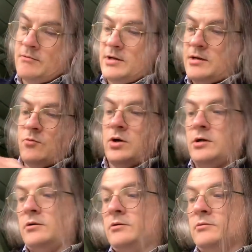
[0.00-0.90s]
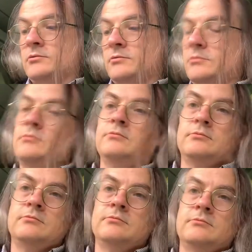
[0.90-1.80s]
okay, well,
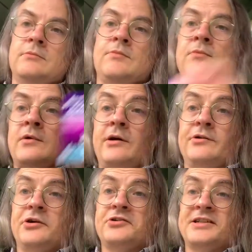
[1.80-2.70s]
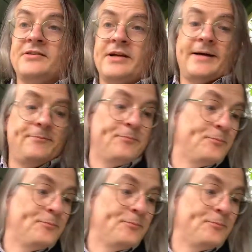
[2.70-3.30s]
not interested in that.